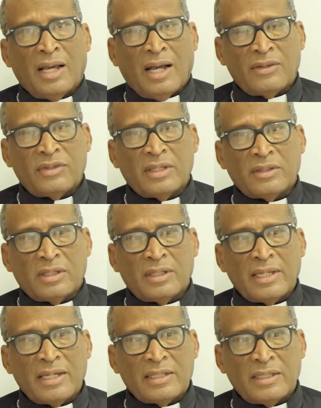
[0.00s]
I think the
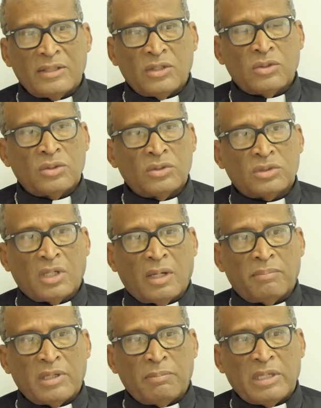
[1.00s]
laity, those
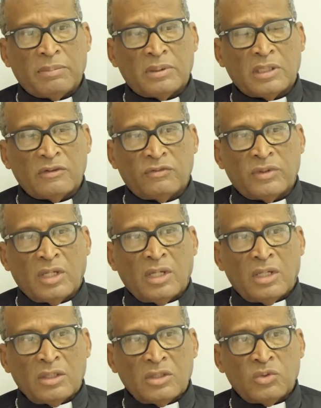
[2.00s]
people of
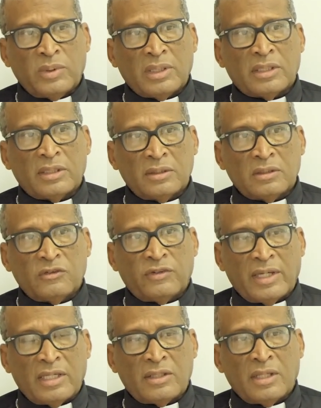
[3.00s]
goodwill and good
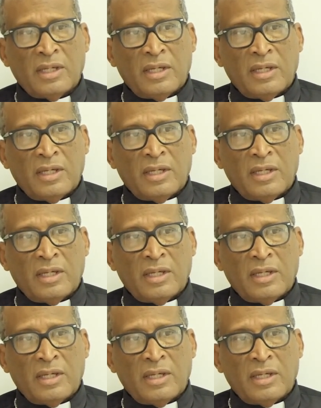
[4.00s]
faith,